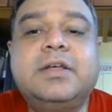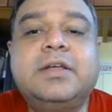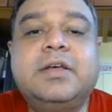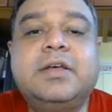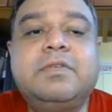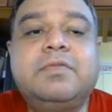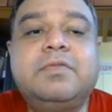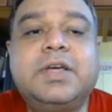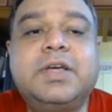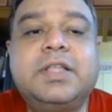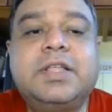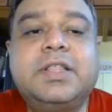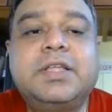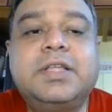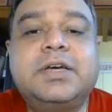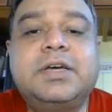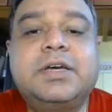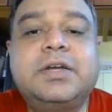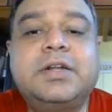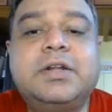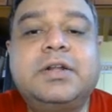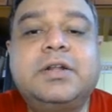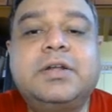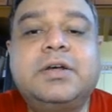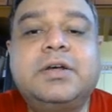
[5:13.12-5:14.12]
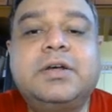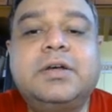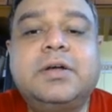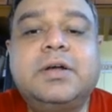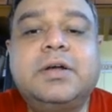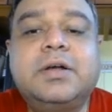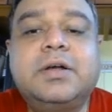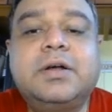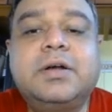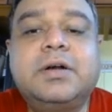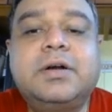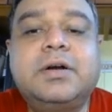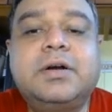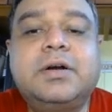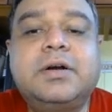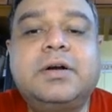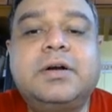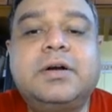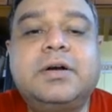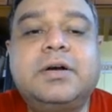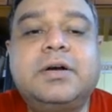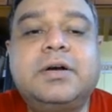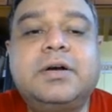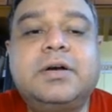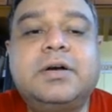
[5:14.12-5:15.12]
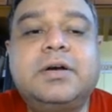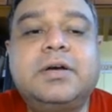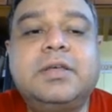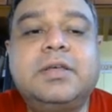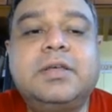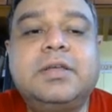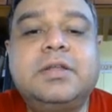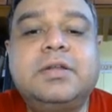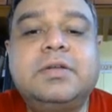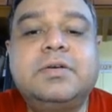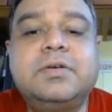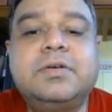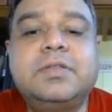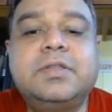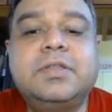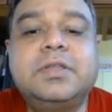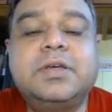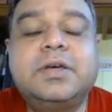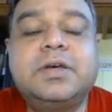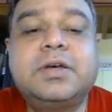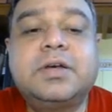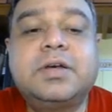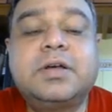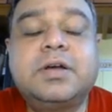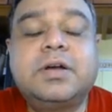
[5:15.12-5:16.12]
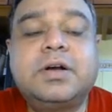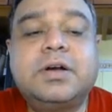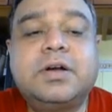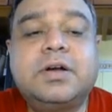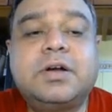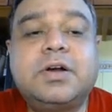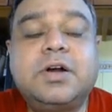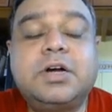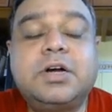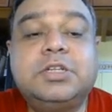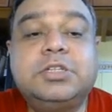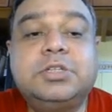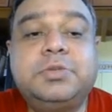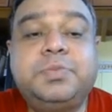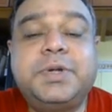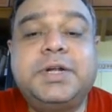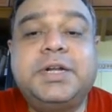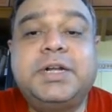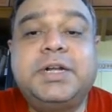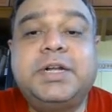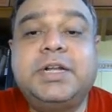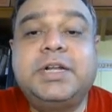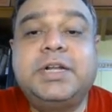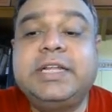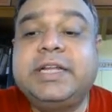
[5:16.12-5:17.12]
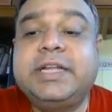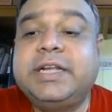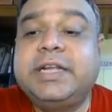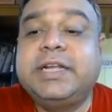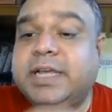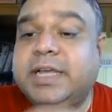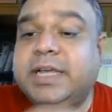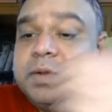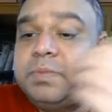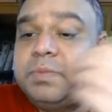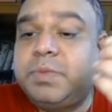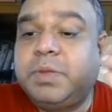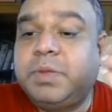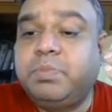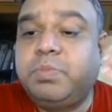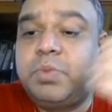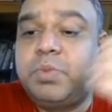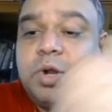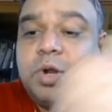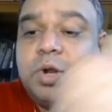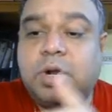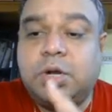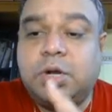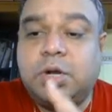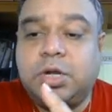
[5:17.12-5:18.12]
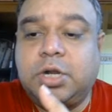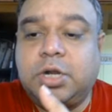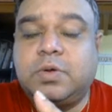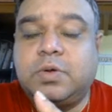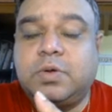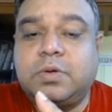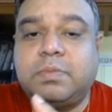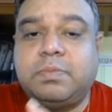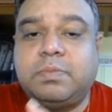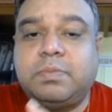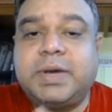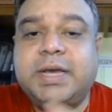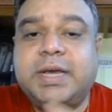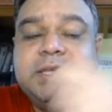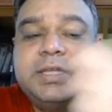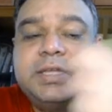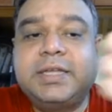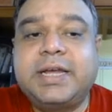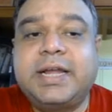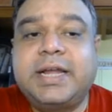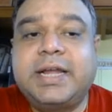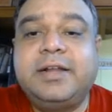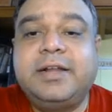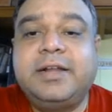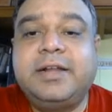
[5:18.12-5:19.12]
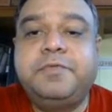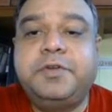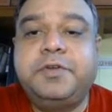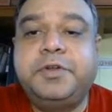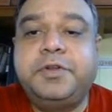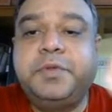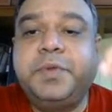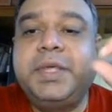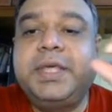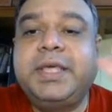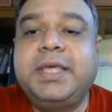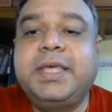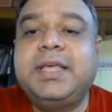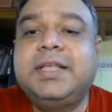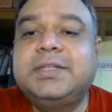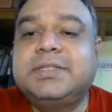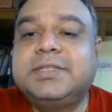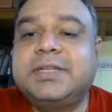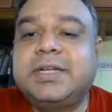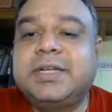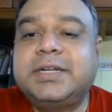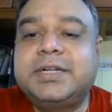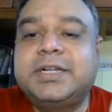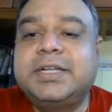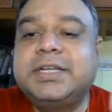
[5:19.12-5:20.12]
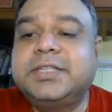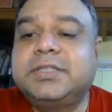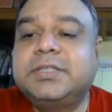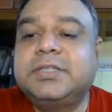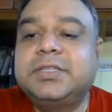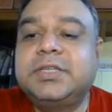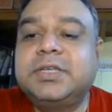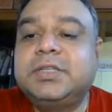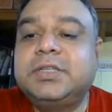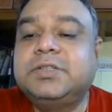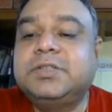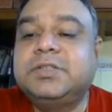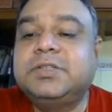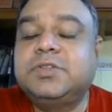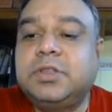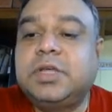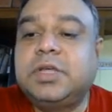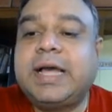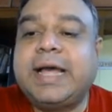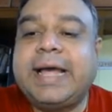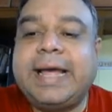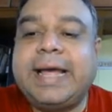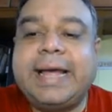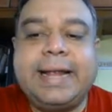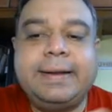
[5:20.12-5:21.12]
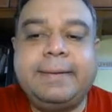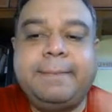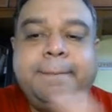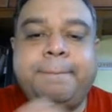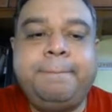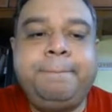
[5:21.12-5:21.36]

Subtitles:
whether the cost per lead can be brought down by kind of tweaking certain things on the ad.